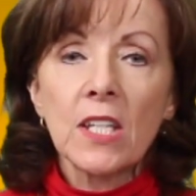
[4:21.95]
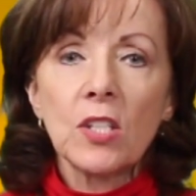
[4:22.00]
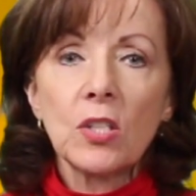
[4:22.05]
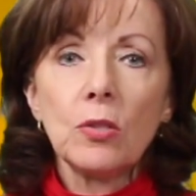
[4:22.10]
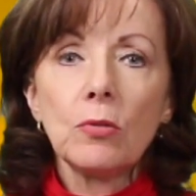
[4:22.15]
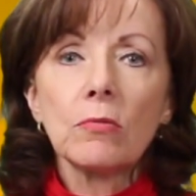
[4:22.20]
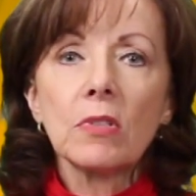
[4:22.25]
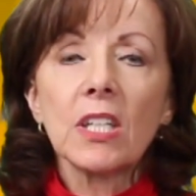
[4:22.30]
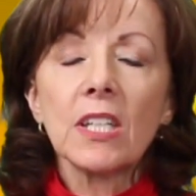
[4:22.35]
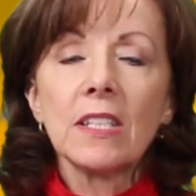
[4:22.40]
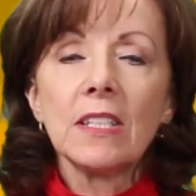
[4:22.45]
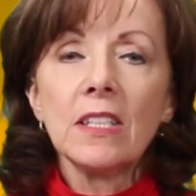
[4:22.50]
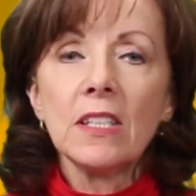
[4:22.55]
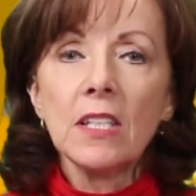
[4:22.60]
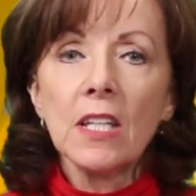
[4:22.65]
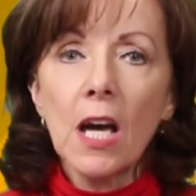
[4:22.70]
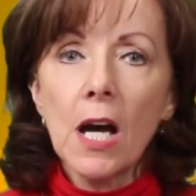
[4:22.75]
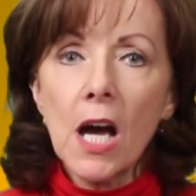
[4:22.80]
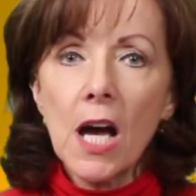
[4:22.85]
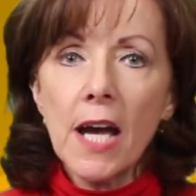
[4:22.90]
You
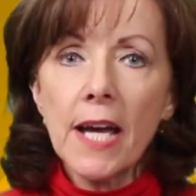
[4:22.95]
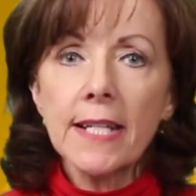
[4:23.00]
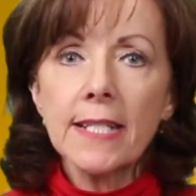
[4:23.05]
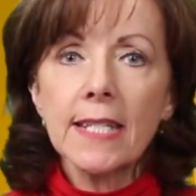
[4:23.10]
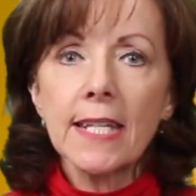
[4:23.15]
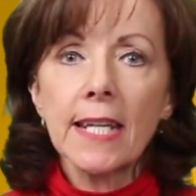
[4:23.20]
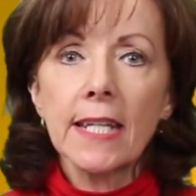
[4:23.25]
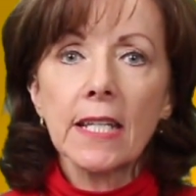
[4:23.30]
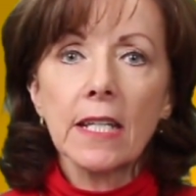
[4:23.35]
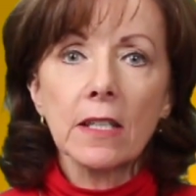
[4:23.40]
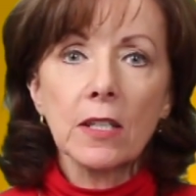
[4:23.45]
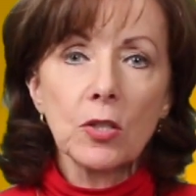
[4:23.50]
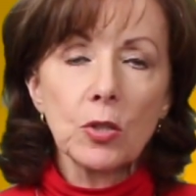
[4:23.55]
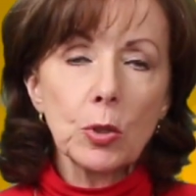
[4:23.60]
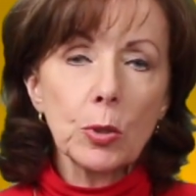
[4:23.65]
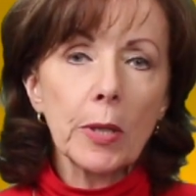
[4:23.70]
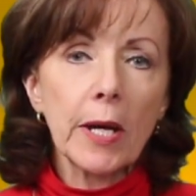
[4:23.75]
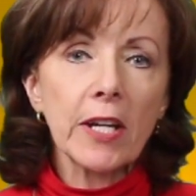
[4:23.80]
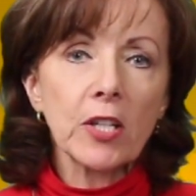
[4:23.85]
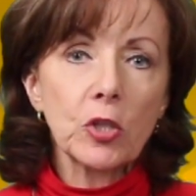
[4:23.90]
cannot take a
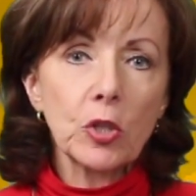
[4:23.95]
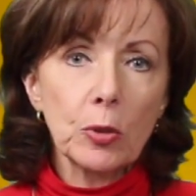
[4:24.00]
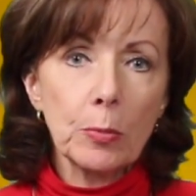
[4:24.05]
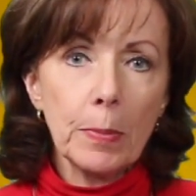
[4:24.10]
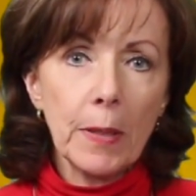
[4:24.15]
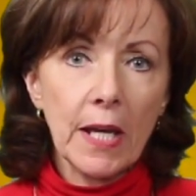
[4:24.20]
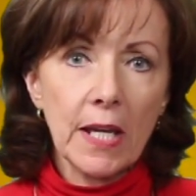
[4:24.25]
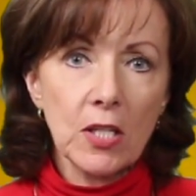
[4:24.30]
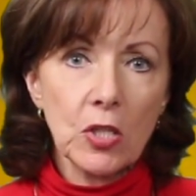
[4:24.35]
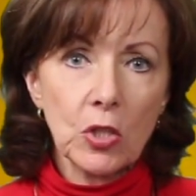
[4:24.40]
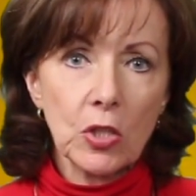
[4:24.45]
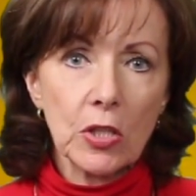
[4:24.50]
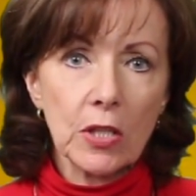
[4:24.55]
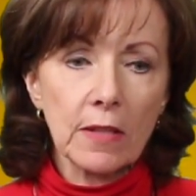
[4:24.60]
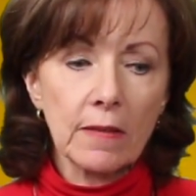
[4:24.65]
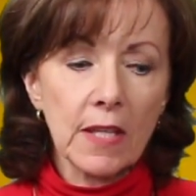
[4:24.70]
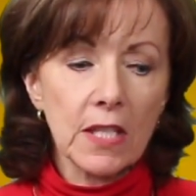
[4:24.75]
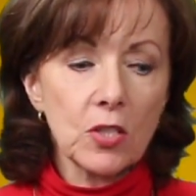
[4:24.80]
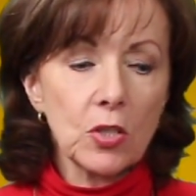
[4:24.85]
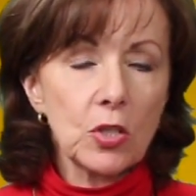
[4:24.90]
contracture
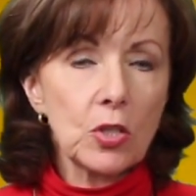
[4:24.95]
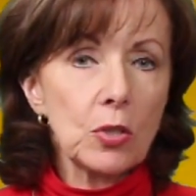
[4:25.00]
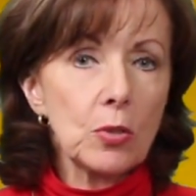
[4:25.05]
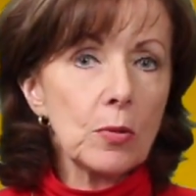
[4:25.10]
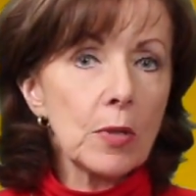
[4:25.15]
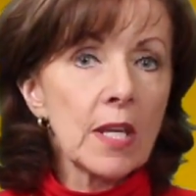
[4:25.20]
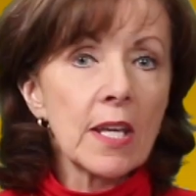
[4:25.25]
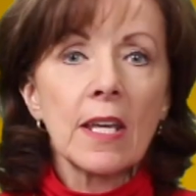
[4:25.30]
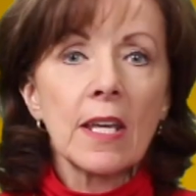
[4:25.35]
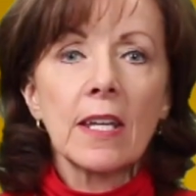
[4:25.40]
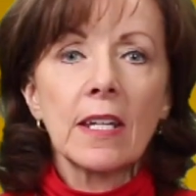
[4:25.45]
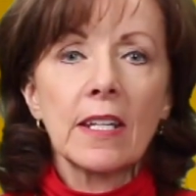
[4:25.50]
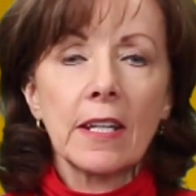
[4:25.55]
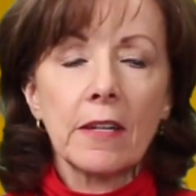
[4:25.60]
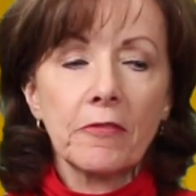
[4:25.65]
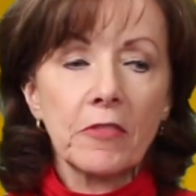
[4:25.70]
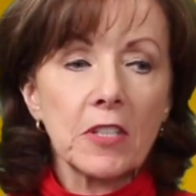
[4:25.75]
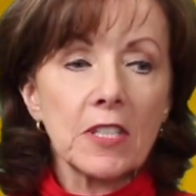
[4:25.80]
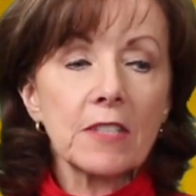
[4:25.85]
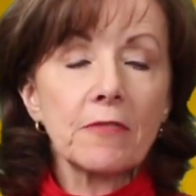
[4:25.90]
patient that now
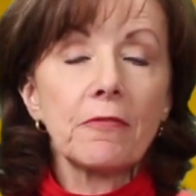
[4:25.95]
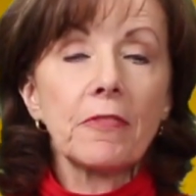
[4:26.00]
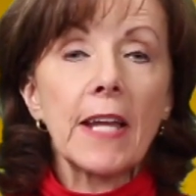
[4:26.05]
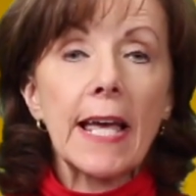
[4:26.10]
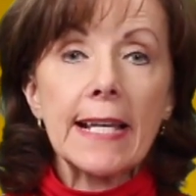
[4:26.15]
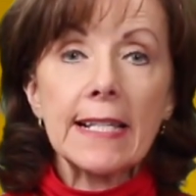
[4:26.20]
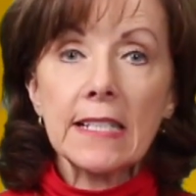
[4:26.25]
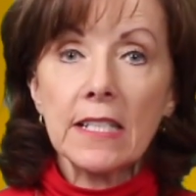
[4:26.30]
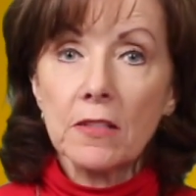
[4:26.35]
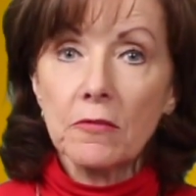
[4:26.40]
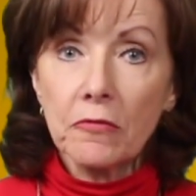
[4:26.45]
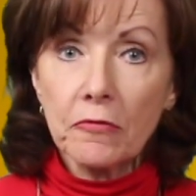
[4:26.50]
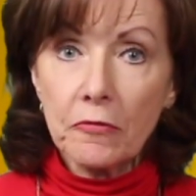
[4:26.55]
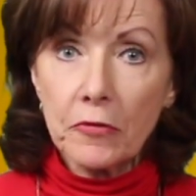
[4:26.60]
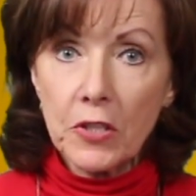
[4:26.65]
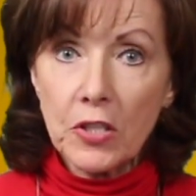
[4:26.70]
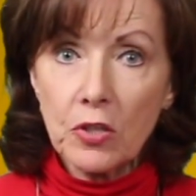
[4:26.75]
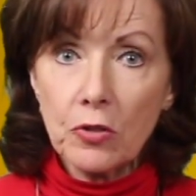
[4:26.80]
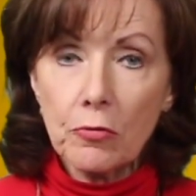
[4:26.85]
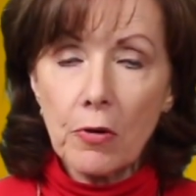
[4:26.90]
if it's flaccid
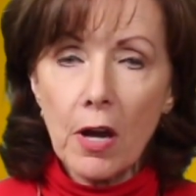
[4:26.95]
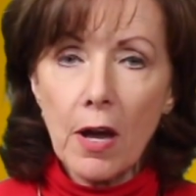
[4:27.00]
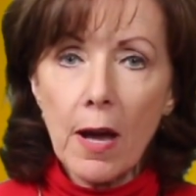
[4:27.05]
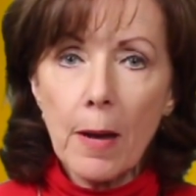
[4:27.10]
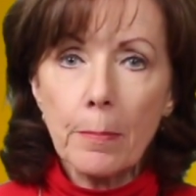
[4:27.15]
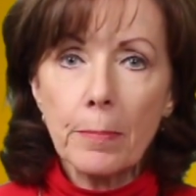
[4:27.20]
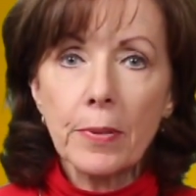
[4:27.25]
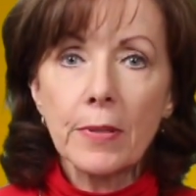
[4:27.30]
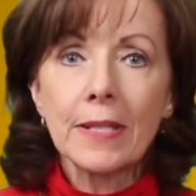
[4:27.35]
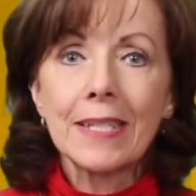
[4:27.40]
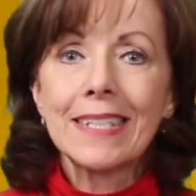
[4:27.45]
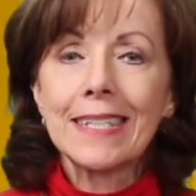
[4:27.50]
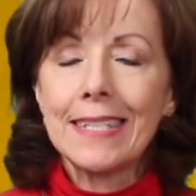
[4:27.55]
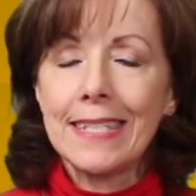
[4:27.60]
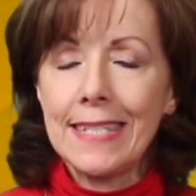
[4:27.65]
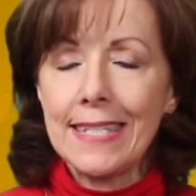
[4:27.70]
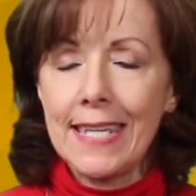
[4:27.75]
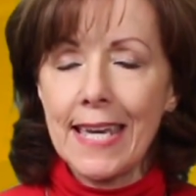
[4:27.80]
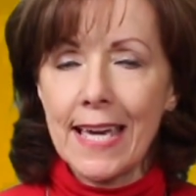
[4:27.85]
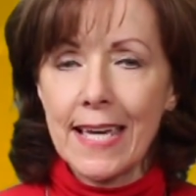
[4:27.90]
foot drop,
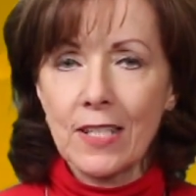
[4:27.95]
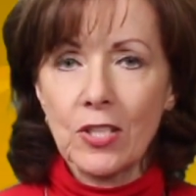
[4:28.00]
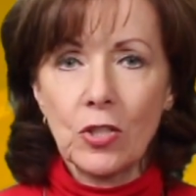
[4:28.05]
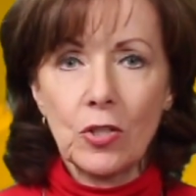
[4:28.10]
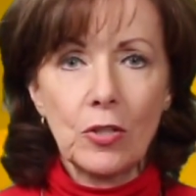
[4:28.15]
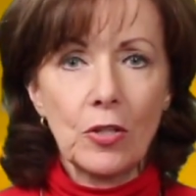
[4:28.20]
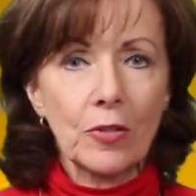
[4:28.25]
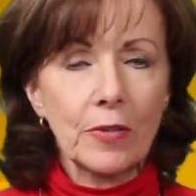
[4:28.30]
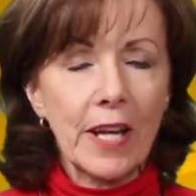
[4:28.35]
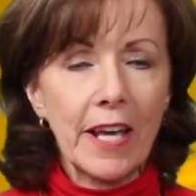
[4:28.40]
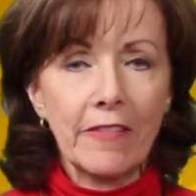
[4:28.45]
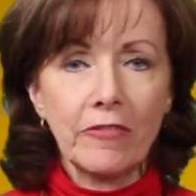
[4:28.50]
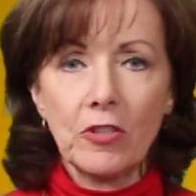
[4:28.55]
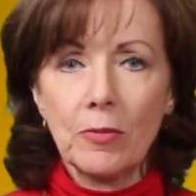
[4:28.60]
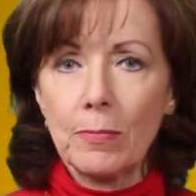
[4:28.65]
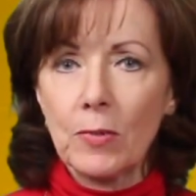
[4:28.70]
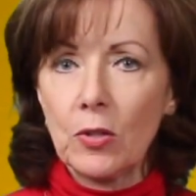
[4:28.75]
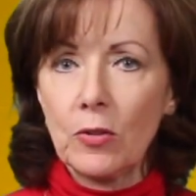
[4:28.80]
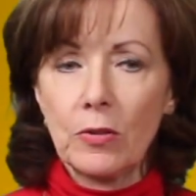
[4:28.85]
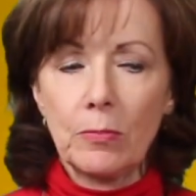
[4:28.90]
yes, you don't have
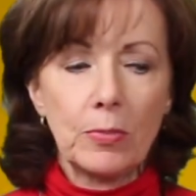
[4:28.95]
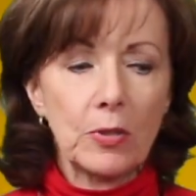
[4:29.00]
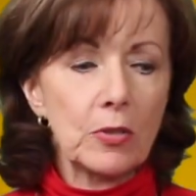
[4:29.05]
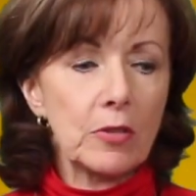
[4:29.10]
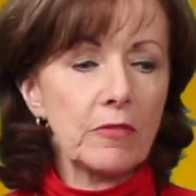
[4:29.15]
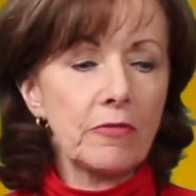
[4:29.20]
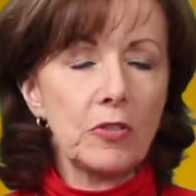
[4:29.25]
to mold the boot.